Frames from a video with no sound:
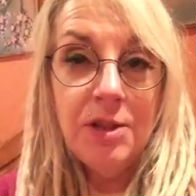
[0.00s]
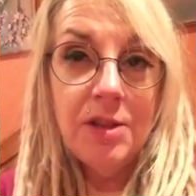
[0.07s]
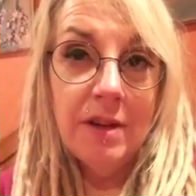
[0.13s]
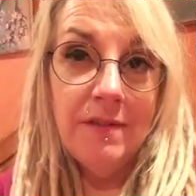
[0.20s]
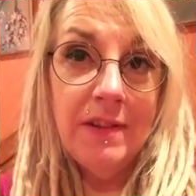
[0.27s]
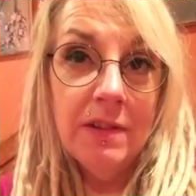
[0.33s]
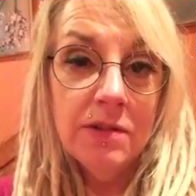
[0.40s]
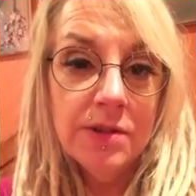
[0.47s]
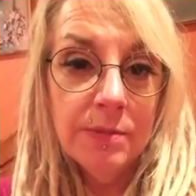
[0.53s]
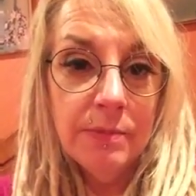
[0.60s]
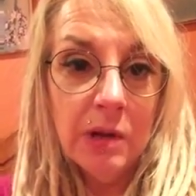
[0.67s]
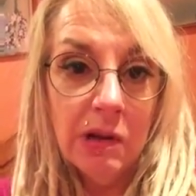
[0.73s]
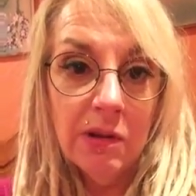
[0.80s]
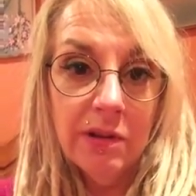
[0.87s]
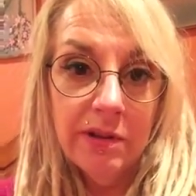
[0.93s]
Sheffield's
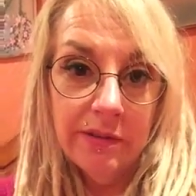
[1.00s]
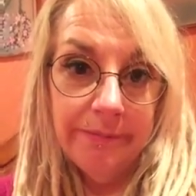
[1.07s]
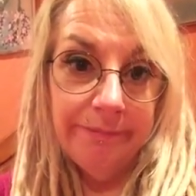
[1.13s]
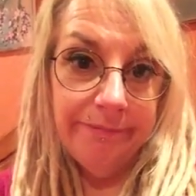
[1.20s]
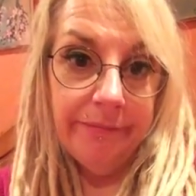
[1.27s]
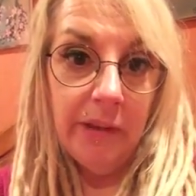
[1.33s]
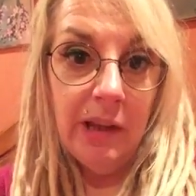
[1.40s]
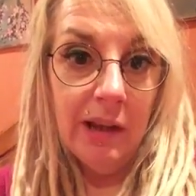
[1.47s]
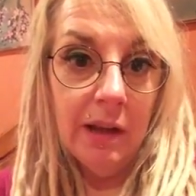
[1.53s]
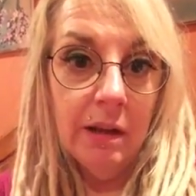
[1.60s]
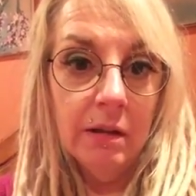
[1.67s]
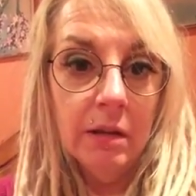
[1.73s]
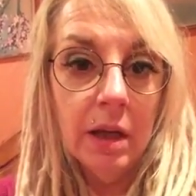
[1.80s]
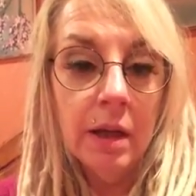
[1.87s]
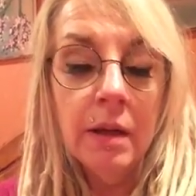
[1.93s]
up north,
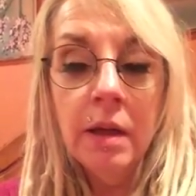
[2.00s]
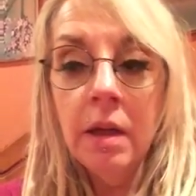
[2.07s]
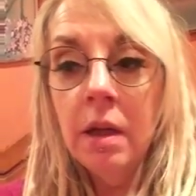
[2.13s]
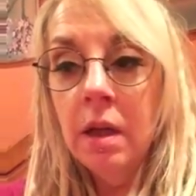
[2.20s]
yeah, okay,